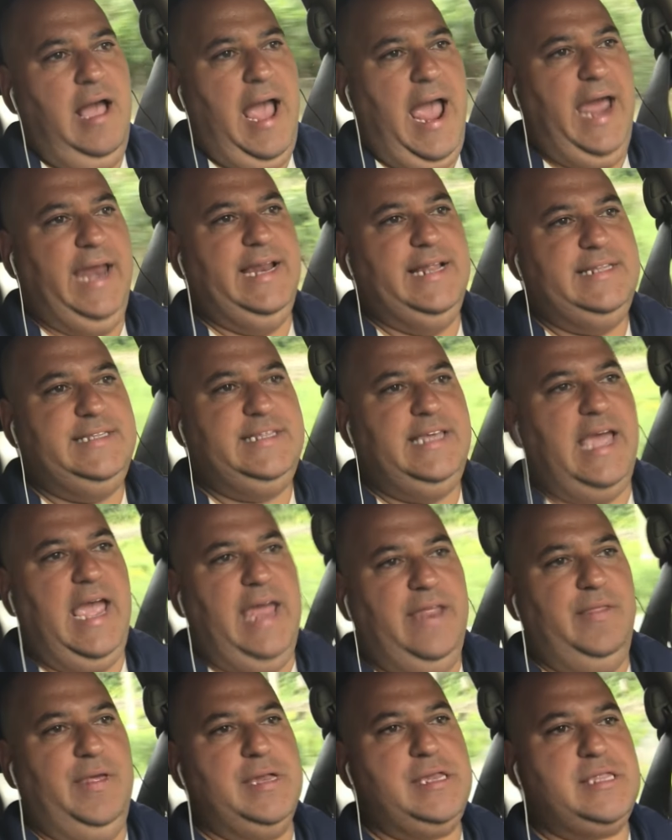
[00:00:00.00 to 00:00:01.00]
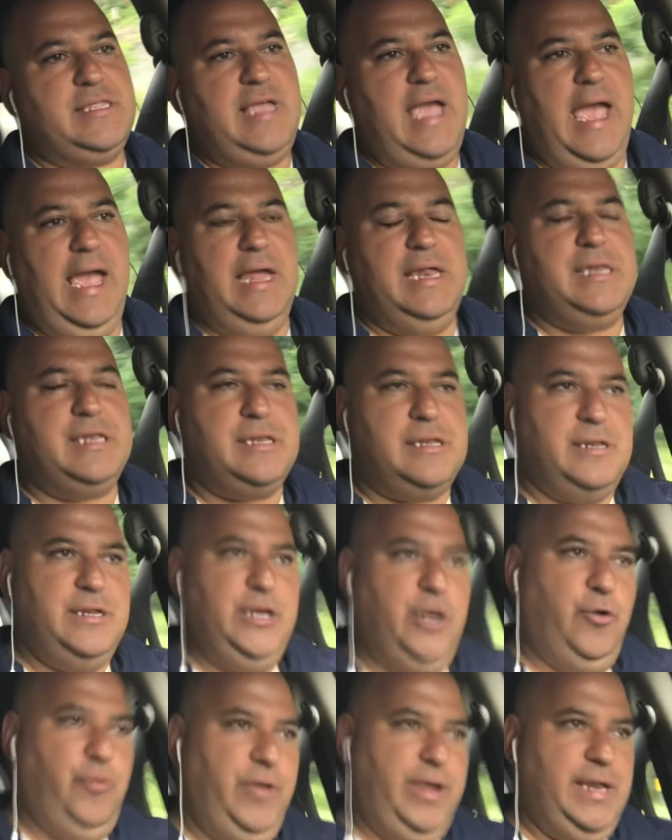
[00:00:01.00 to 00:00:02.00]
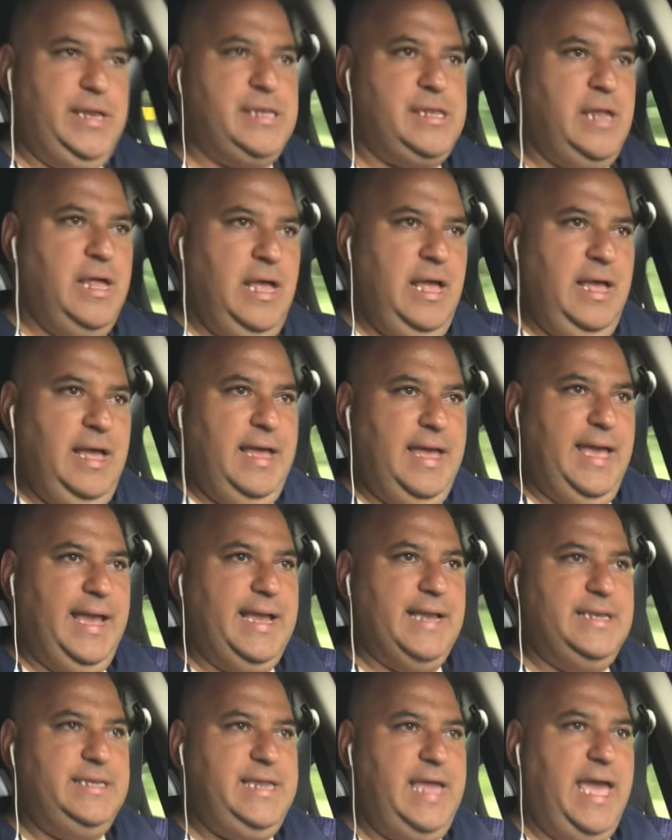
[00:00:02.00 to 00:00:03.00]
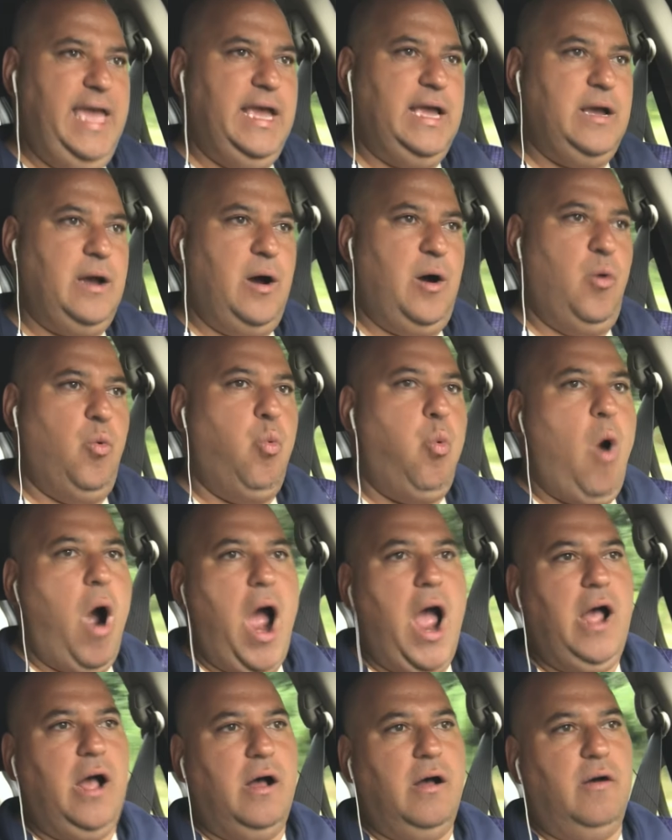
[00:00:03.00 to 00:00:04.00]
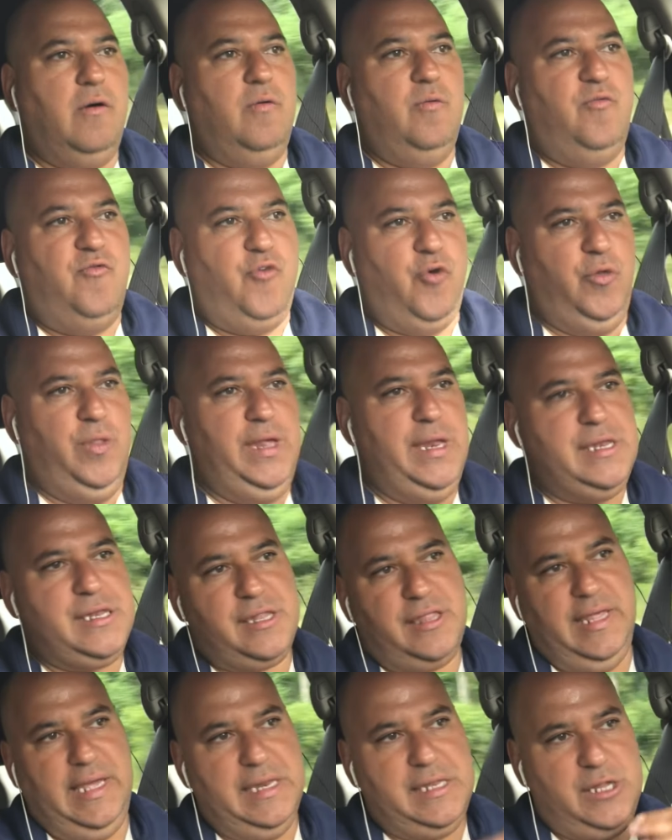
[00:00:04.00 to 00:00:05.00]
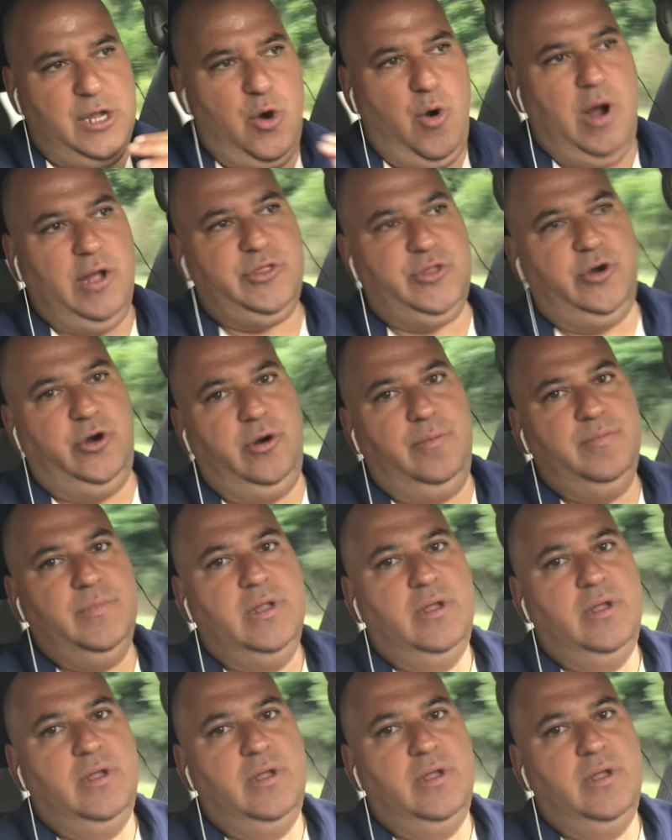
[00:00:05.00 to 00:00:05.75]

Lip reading: and this takes, you know, it can take a while for these things to go out there.